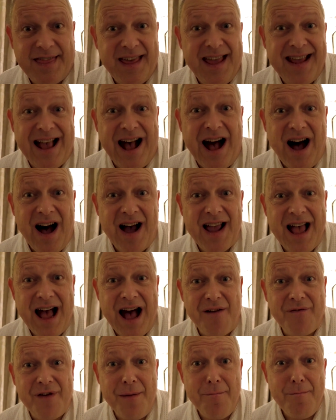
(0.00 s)
thing, I
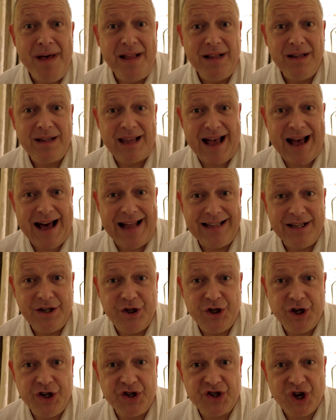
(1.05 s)
have a milk
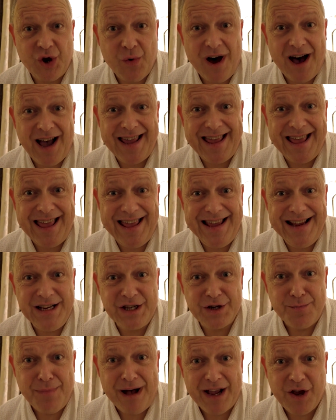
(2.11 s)
allergy, so I
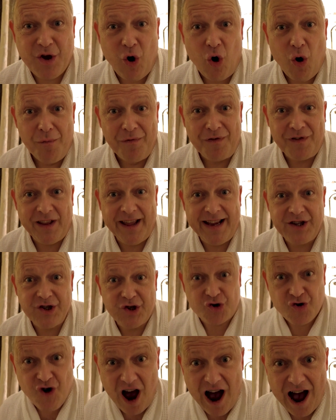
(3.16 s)
eat my cornflakes
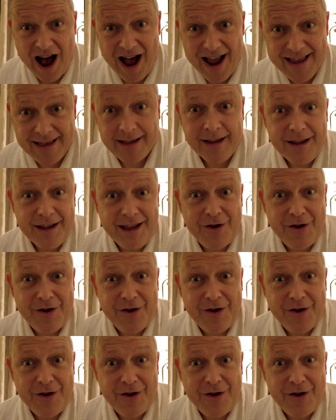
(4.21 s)
dry.